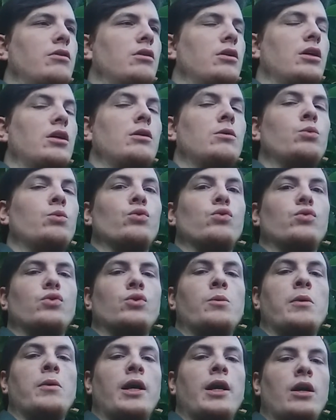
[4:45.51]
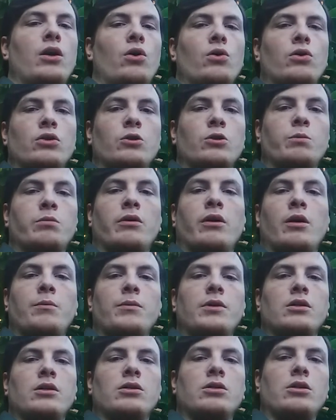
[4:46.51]
that he would remain on as
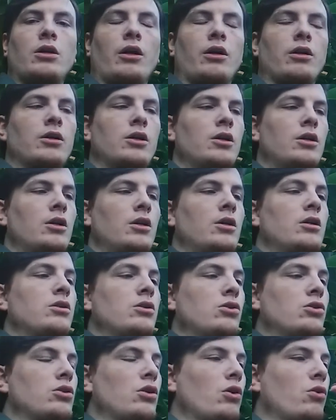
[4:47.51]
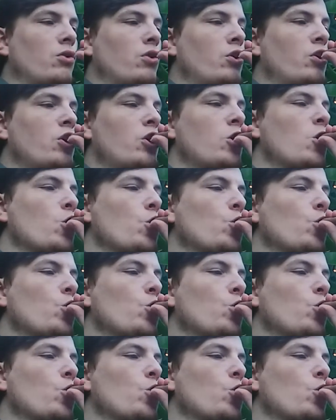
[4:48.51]
Prime Minister. So